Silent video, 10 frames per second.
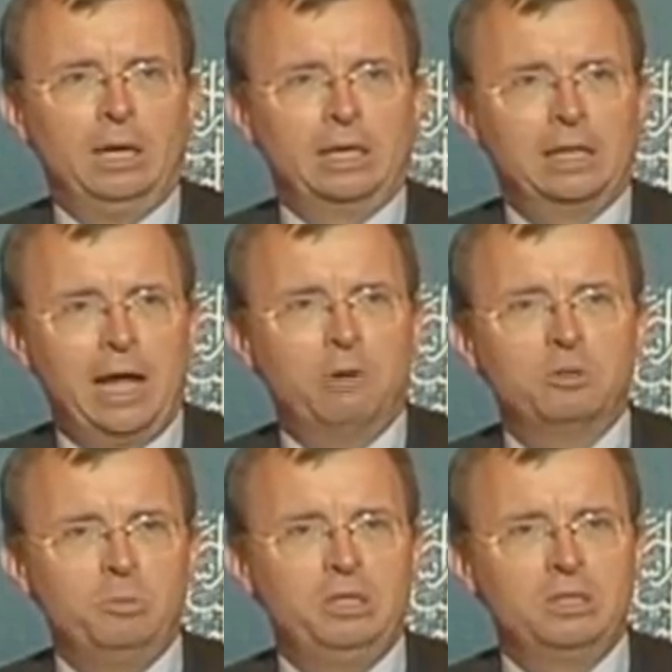And the cloud
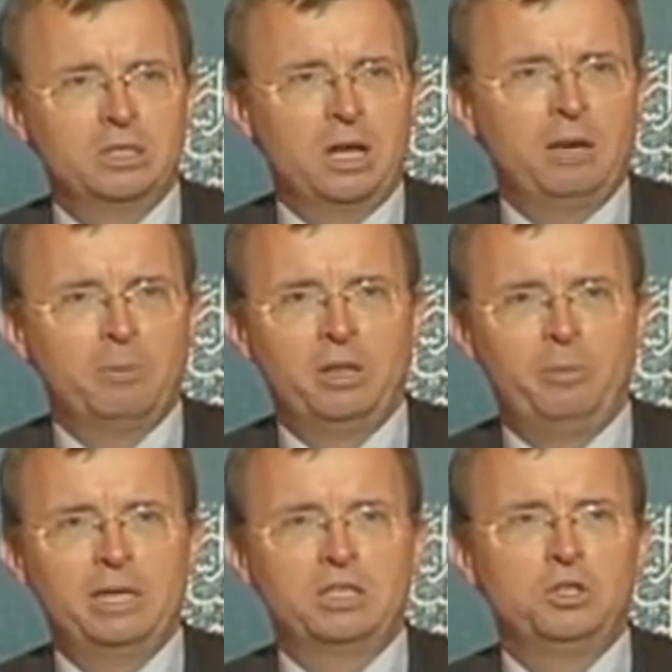is being designed by
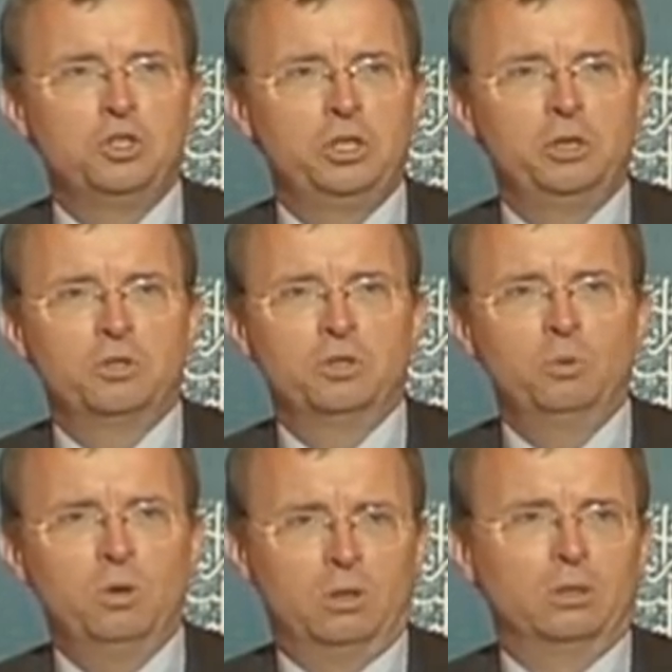the best engineers in
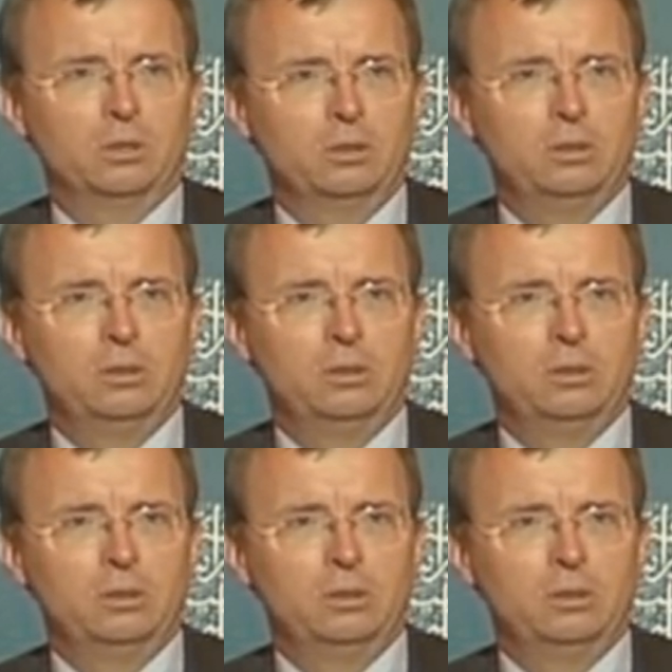the world.